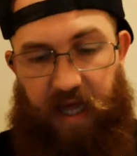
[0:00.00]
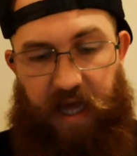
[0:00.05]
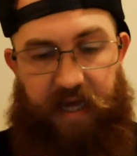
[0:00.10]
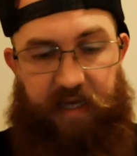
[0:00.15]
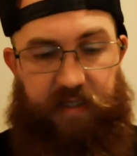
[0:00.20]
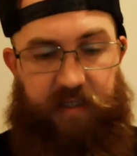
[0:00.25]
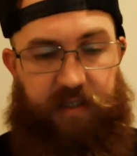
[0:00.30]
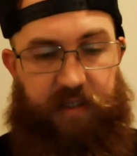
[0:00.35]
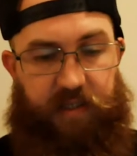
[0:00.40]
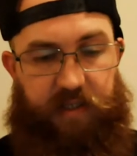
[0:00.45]

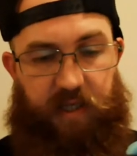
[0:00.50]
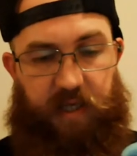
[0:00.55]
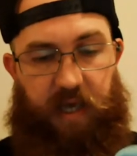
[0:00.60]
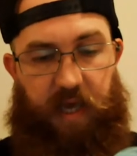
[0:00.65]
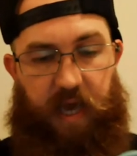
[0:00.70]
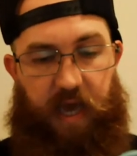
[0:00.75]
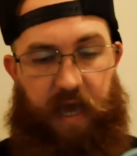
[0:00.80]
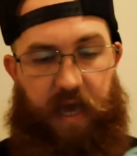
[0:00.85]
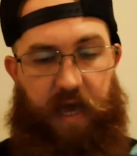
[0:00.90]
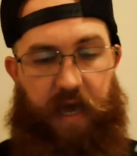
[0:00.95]
Glass,
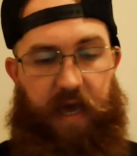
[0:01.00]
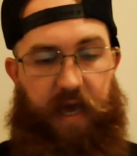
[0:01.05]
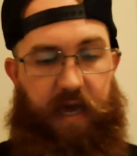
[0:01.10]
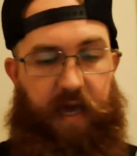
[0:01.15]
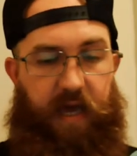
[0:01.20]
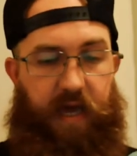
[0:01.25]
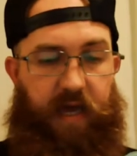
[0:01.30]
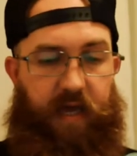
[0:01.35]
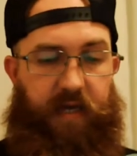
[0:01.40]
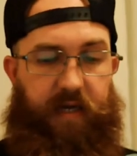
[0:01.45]

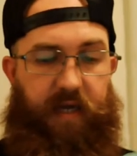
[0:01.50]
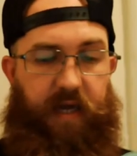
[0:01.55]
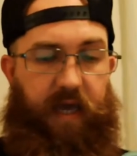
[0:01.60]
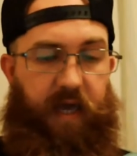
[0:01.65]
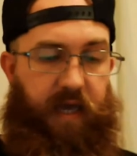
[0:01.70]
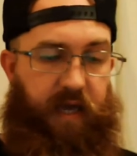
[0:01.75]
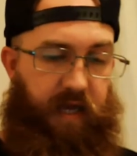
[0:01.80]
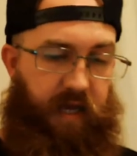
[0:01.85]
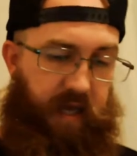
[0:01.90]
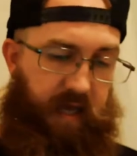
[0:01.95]
and
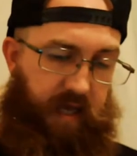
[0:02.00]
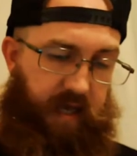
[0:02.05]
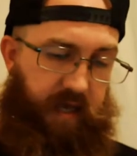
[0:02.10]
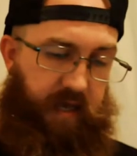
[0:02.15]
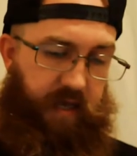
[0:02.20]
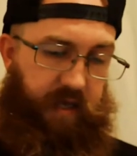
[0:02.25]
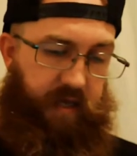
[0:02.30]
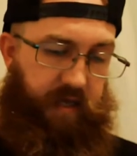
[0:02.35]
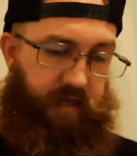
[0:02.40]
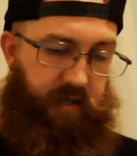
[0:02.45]
it
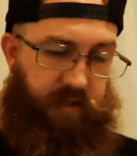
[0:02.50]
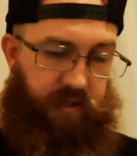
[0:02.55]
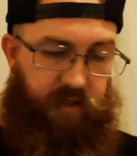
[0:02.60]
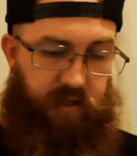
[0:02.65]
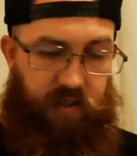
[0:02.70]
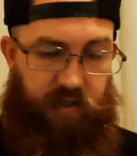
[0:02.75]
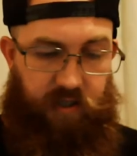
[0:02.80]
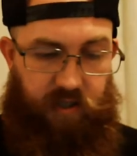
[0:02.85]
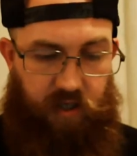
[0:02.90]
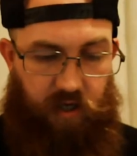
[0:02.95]

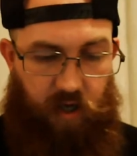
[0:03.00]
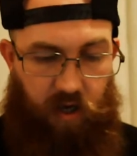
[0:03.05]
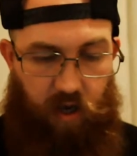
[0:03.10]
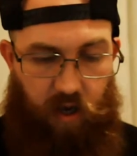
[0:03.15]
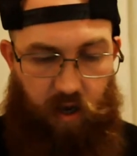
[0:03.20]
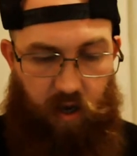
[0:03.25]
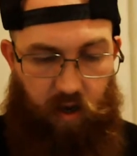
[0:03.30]
is,